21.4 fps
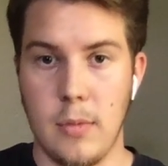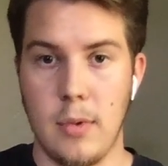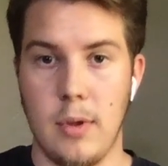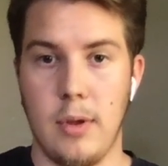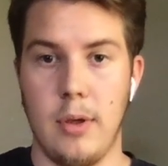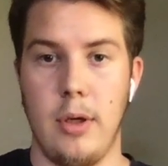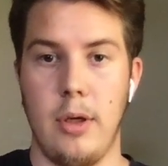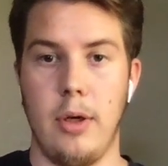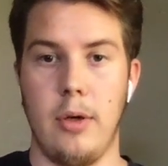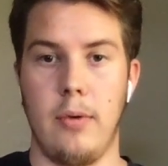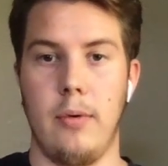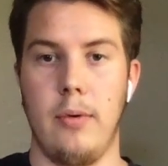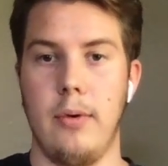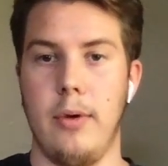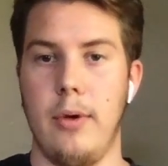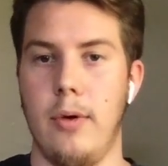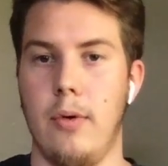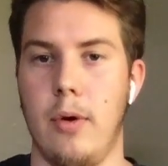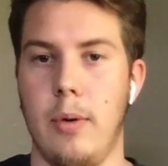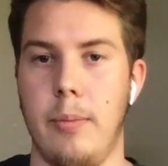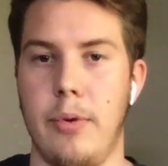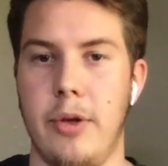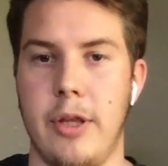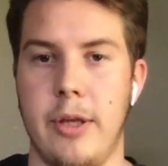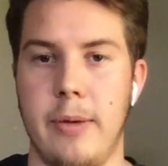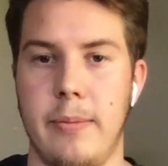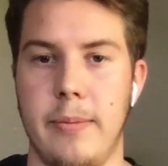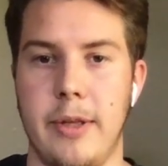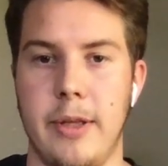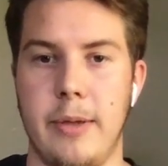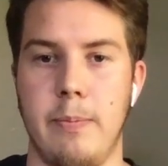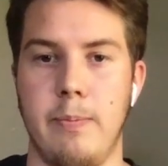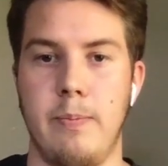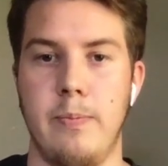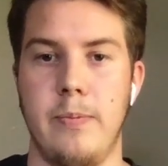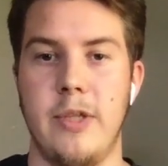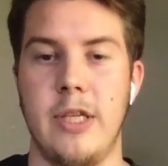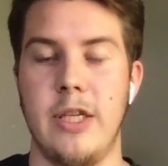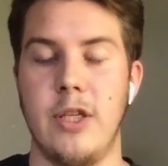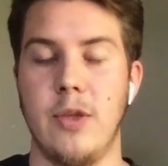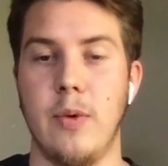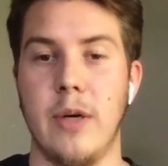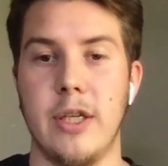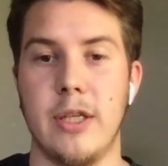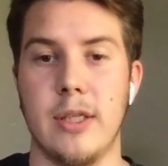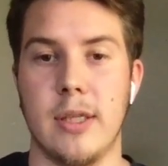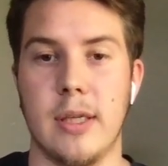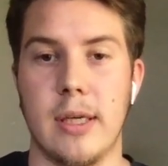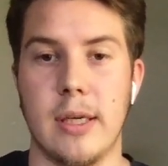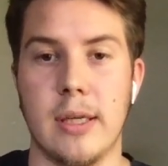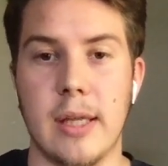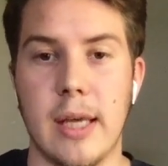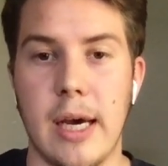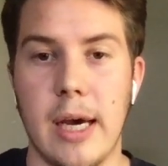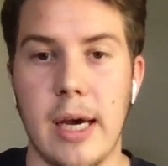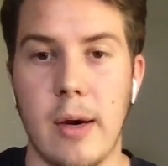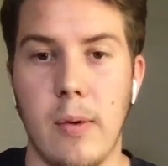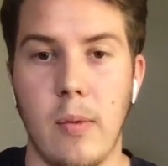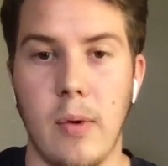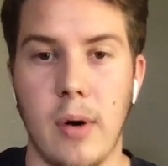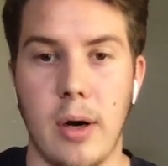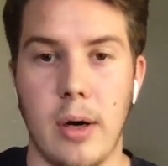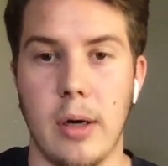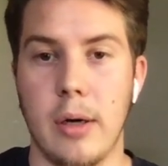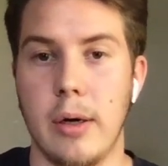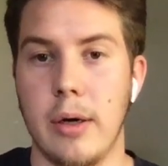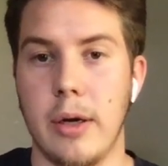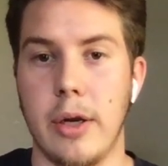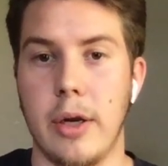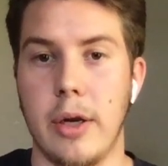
You don't want to put them in situations like that where,